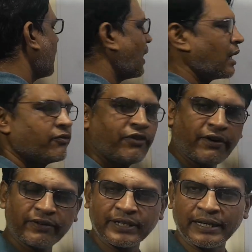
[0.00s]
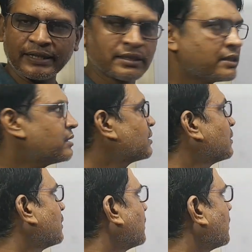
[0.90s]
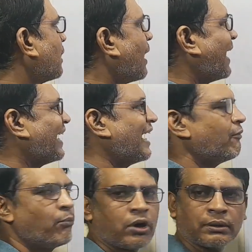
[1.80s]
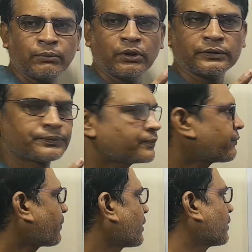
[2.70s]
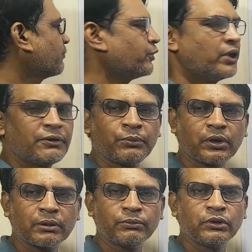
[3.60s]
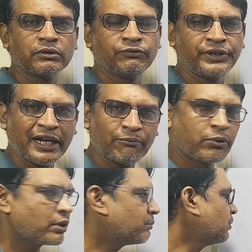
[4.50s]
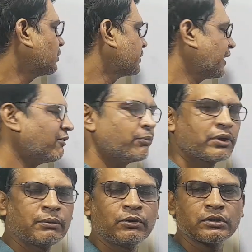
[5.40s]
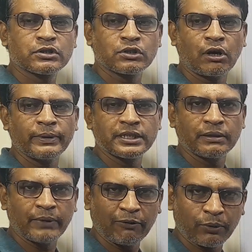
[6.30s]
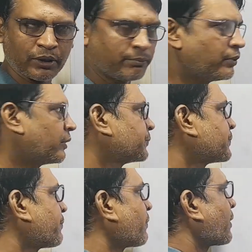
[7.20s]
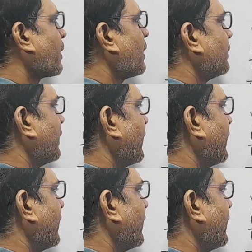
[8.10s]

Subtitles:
our favorite characters. I have bought a book, you have bought a book, we have bought a book, they have bought a book, Tom and Tim have bought a book. The